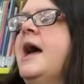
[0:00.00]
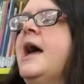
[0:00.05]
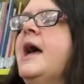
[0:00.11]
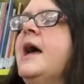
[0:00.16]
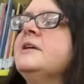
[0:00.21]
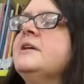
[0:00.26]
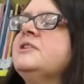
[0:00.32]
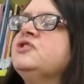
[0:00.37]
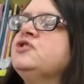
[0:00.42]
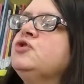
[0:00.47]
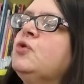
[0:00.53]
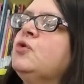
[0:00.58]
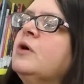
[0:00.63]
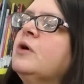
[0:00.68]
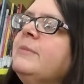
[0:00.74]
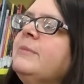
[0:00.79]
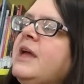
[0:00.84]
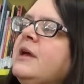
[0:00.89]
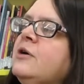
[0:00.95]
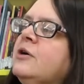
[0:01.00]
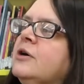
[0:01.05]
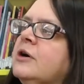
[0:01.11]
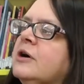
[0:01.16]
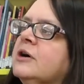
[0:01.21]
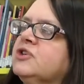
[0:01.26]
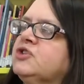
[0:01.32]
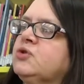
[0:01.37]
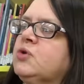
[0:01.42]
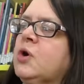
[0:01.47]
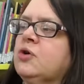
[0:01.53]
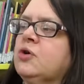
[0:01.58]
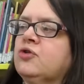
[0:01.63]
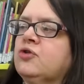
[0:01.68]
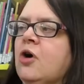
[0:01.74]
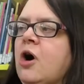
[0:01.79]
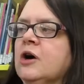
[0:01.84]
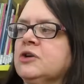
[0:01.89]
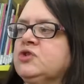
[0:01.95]
As gourmet cooks,
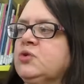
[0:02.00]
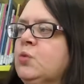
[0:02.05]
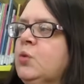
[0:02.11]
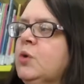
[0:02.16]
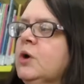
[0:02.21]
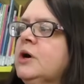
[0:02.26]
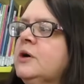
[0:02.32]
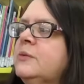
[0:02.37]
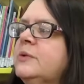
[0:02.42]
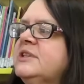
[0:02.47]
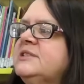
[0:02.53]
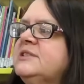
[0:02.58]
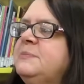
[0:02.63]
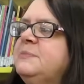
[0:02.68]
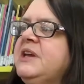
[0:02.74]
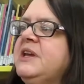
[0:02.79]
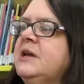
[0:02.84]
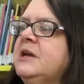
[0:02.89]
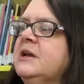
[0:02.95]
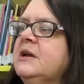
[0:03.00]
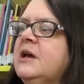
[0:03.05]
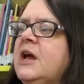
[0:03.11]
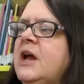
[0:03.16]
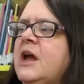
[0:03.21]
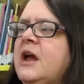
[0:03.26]
crocks work with speed.